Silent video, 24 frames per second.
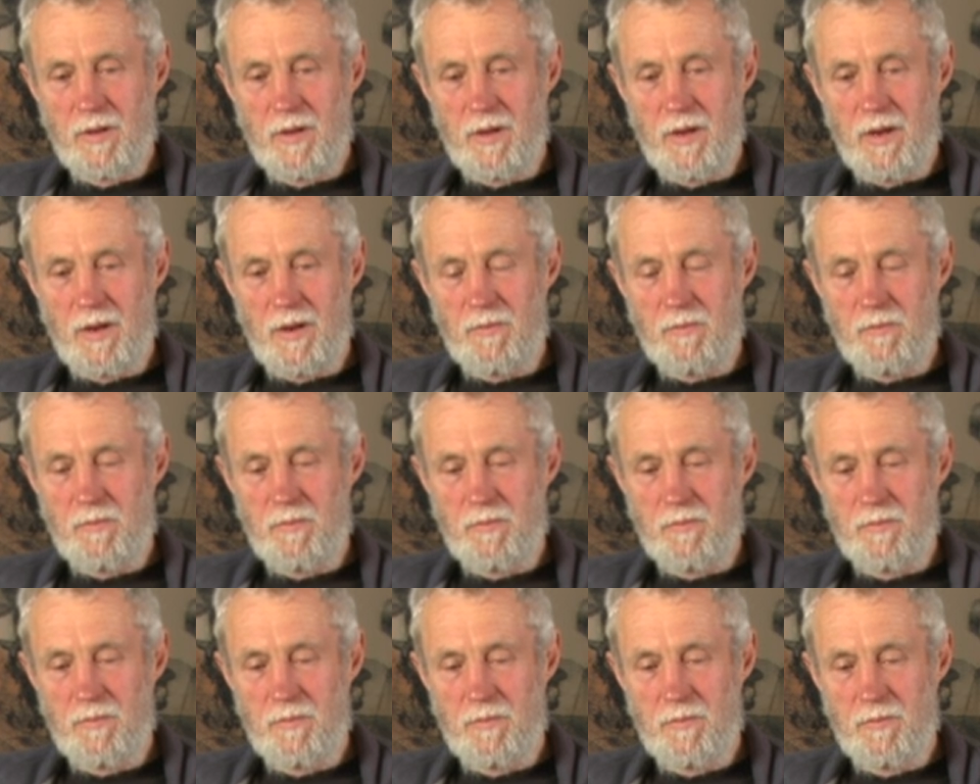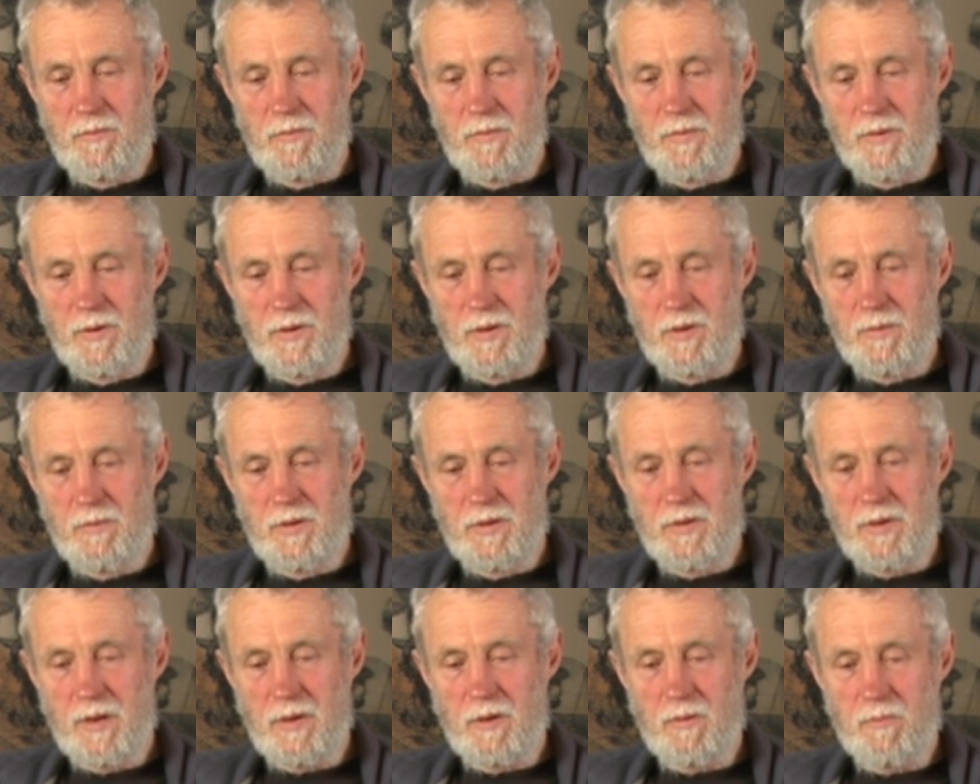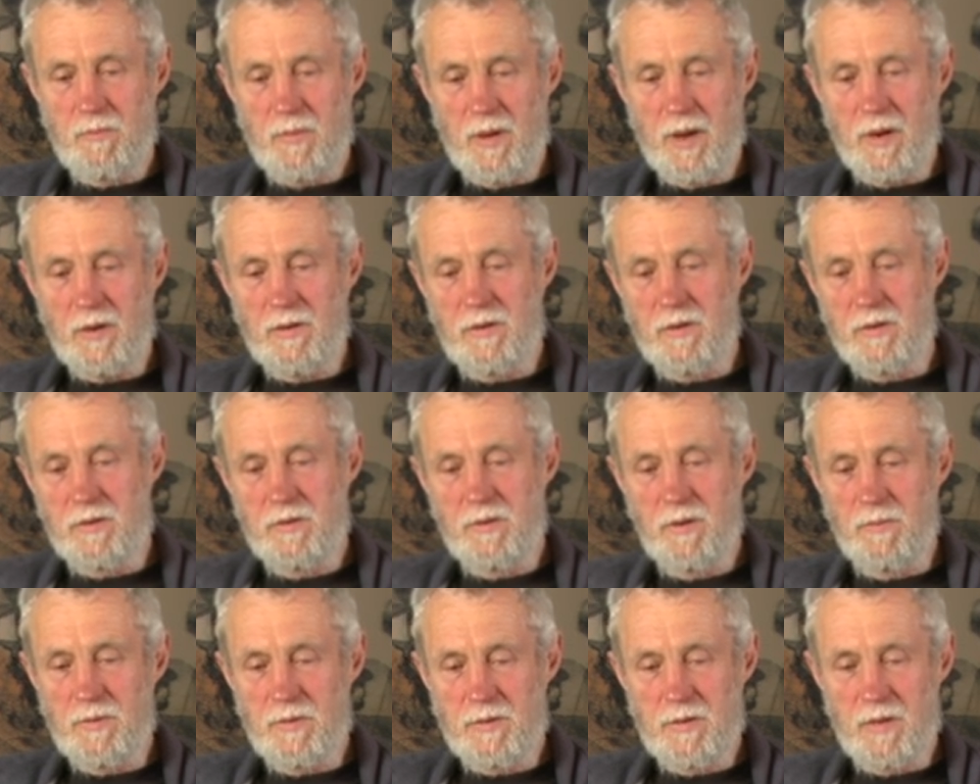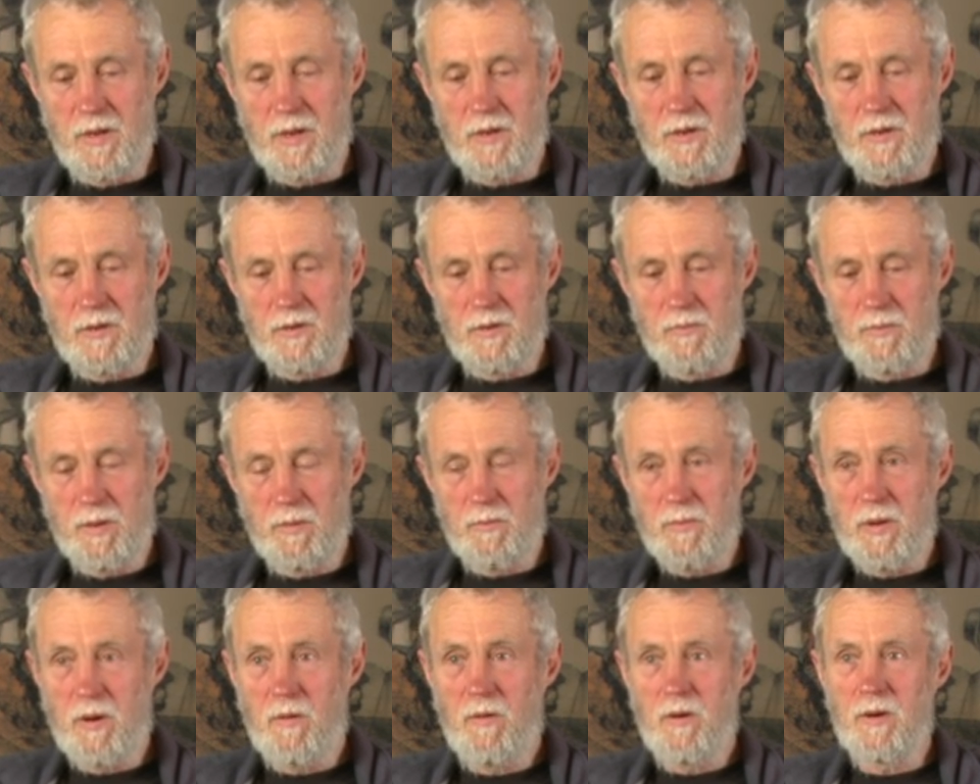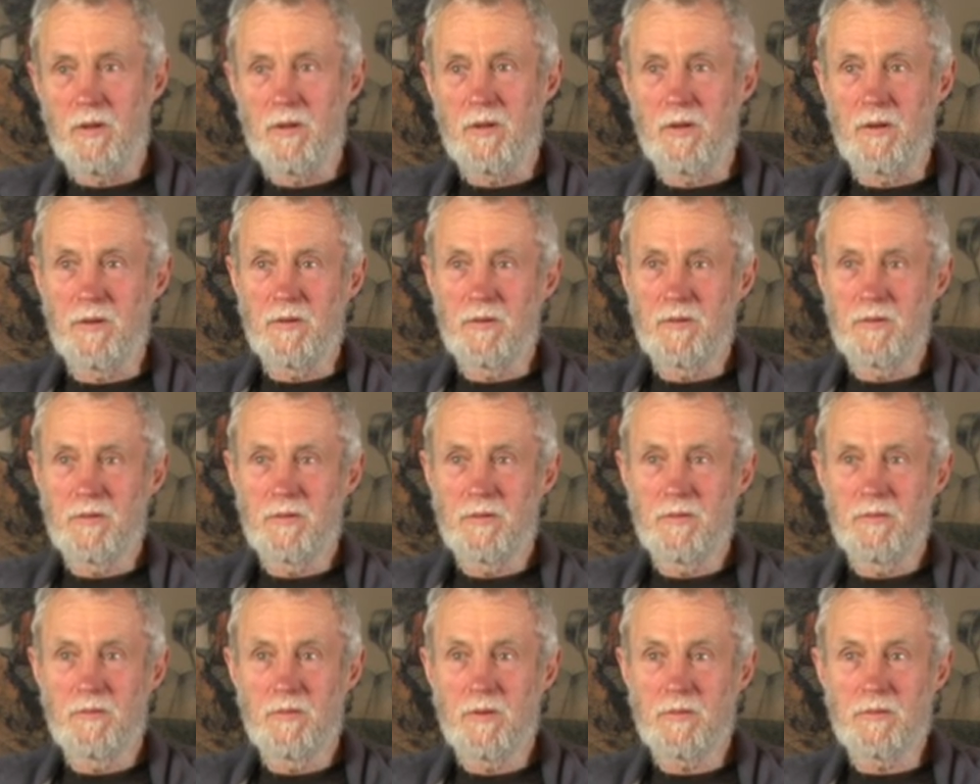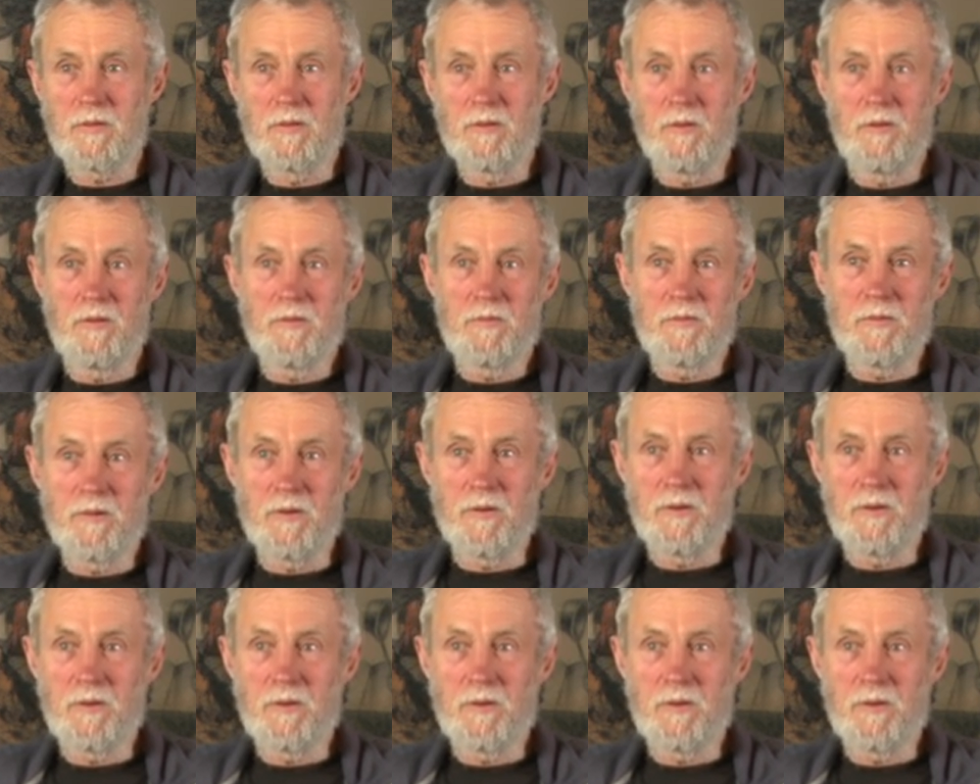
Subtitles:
and sent it back to ships to England to be buried again. It wasn't used for